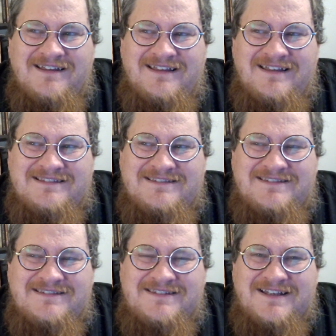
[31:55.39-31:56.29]
it
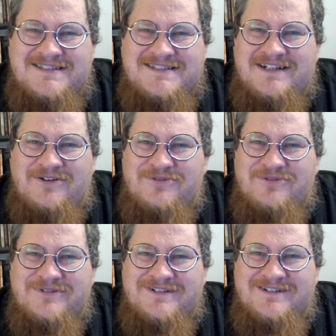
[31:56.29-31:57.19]
doesn't
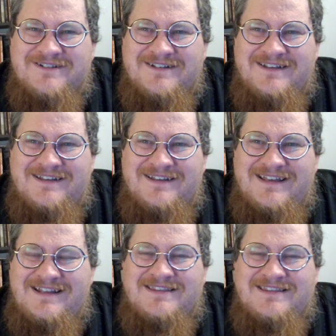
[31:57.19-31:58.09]
hold
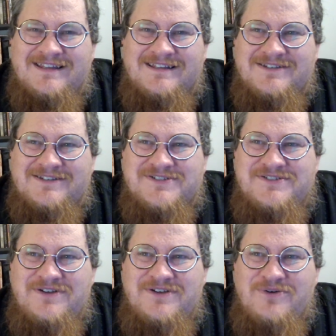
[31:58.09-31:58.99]
anything. There's
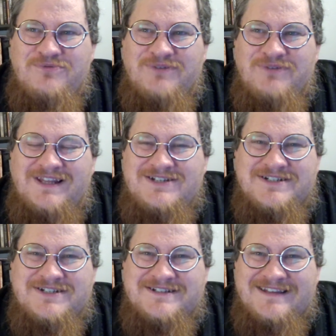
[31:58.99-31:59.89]
no
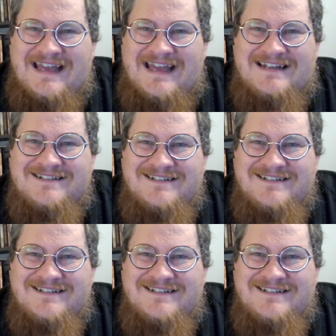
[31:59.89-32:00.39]
relation to that